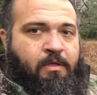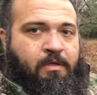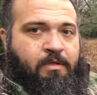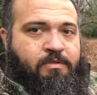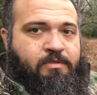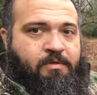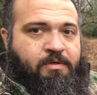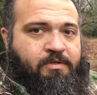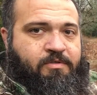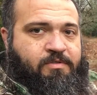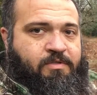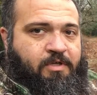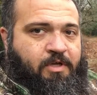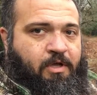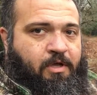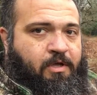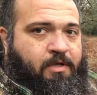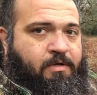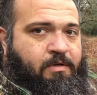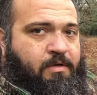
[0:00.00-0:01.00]
So here's the
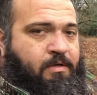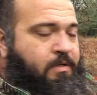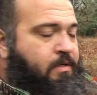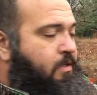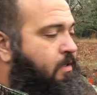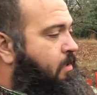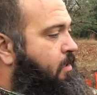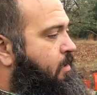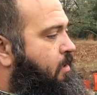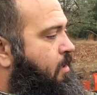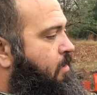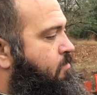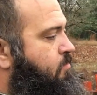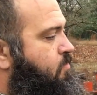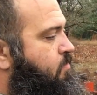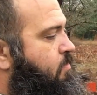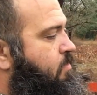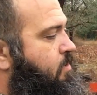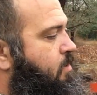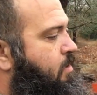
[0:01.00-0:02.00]
gun. It comes
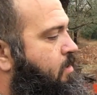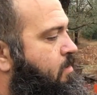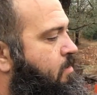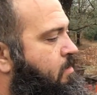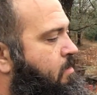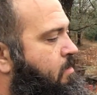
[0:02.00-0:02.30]
with a